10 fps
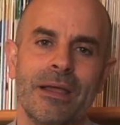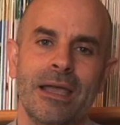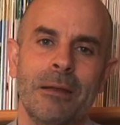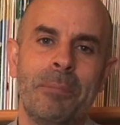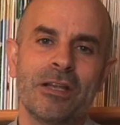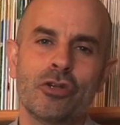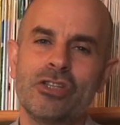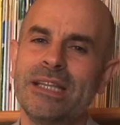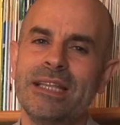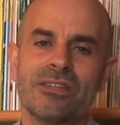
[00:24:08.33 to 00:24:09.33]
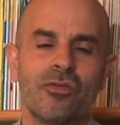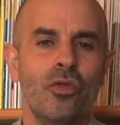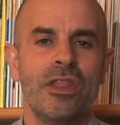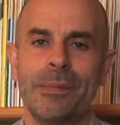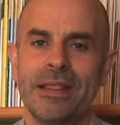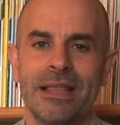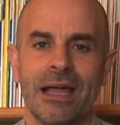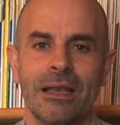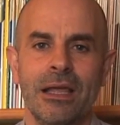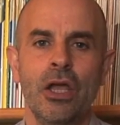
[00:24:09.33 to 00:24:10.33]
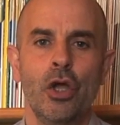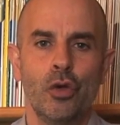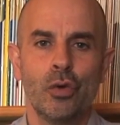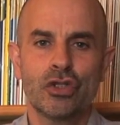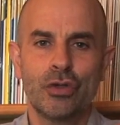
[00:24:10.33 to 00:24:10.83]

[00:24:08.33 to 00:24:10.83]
This is a very important step because